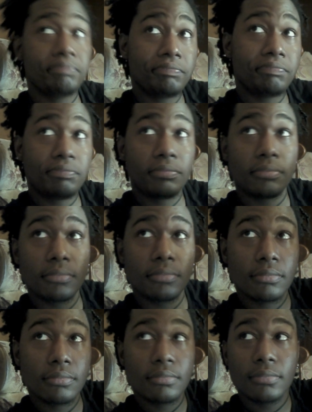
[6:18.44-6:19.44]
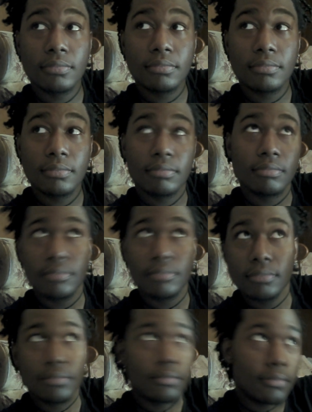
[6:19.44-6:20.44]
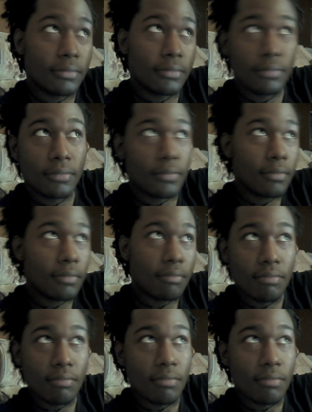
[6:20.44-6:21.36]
Nothing is said.